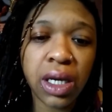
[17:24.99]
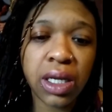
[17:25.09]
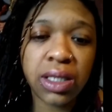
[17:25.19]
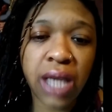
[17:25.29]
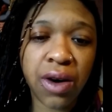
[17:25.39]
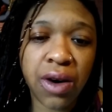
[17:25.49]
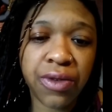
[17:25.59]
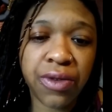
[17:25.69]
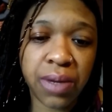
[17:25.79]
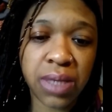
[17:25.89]
tarot
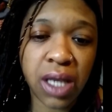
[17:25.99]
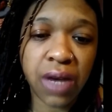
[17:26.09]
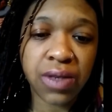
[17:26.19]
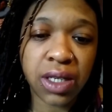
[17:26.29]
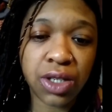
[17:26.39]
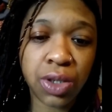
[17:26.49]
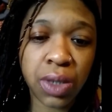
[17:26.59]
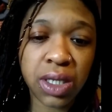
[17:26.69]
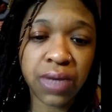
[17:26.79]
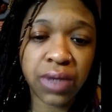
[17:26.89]
for themselves
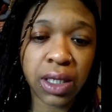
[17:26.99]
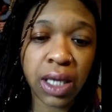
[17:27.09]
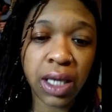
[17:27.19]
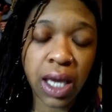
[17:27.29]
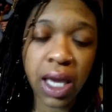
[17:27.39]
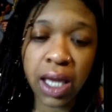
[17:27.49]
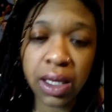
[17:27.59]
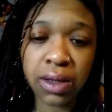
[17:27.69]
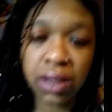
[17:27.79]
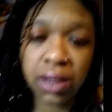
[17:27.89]
intuitively
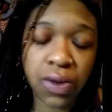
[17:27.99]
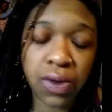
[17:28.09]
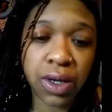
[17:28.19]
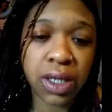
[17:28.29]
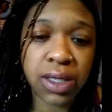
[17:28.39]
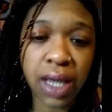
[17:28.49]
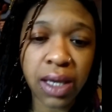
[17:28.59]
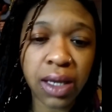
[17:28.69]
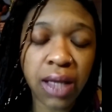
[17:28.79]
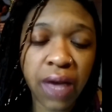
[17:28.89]
and on a
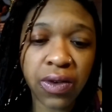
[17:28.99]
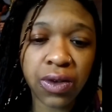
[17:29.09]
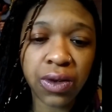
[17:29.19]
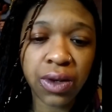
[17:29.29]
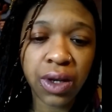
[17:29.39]
psychic level.